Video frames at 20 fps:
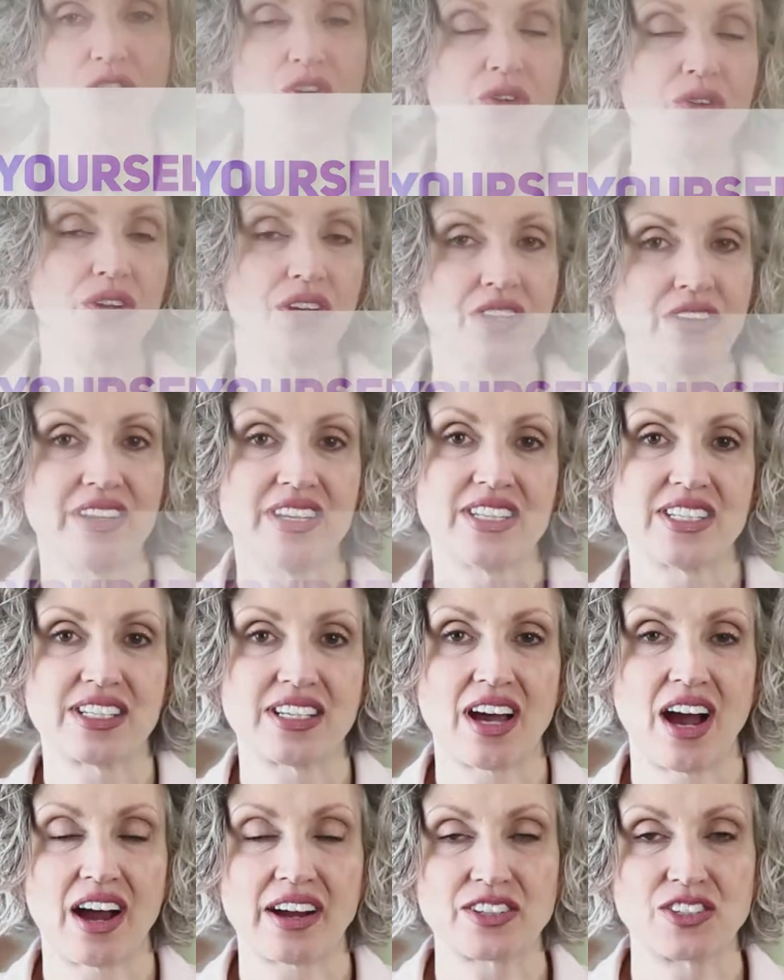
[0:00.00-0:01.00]
Who do you need to
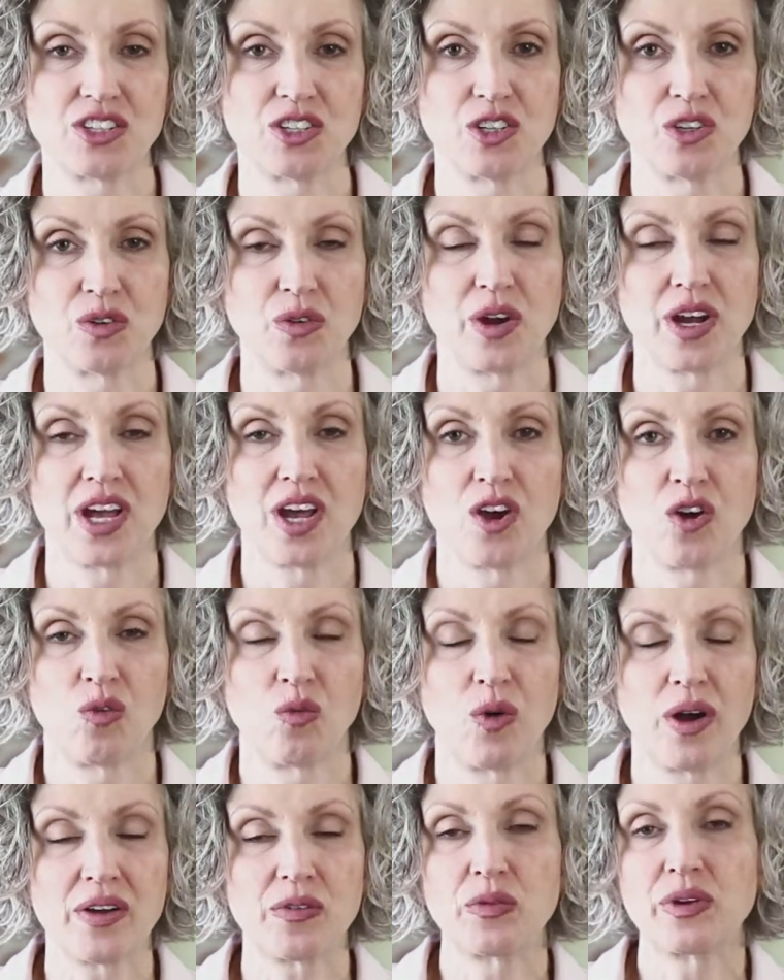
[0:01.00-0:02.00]
talk to?
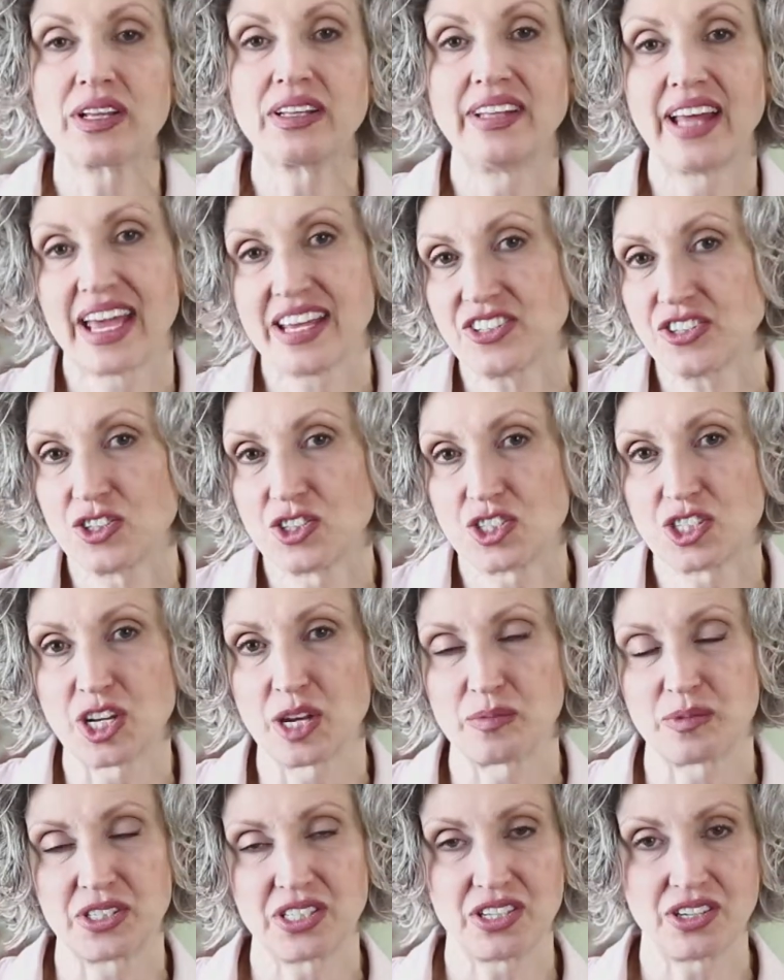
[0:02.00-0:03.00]
What
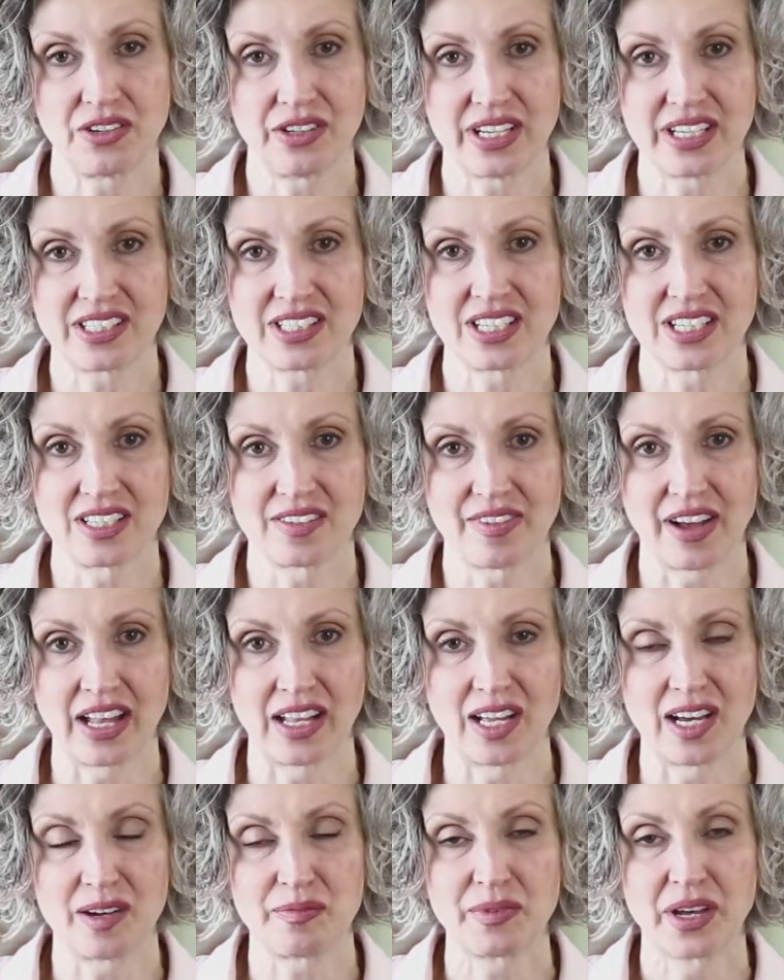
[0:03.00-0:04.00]
relationships do you need to
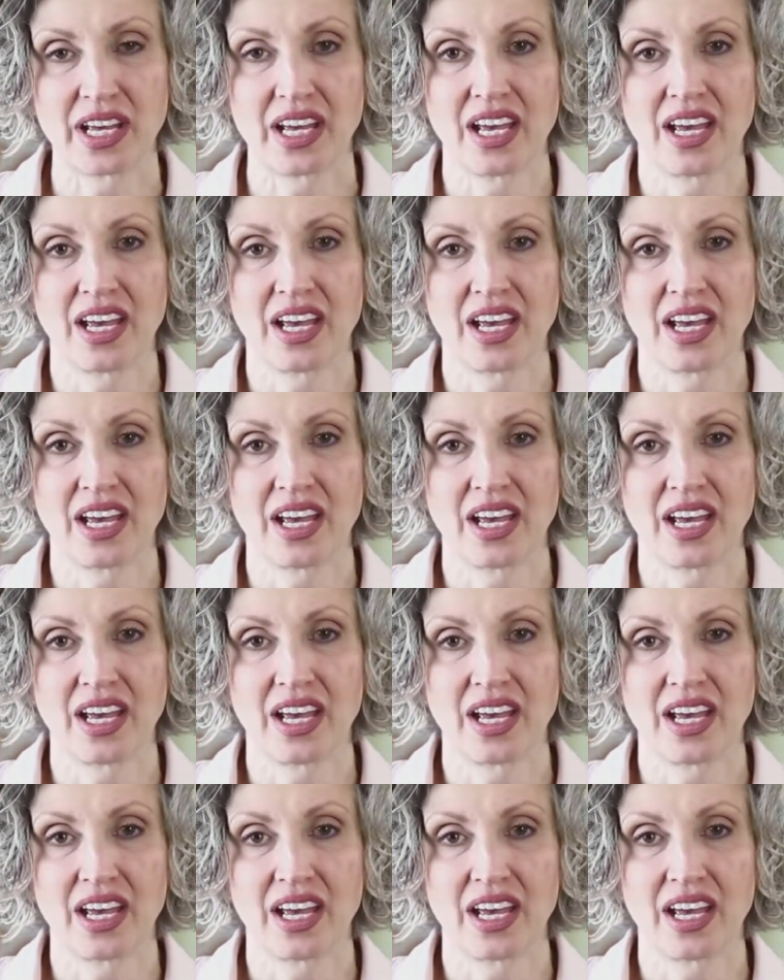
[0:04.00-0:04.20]
develop?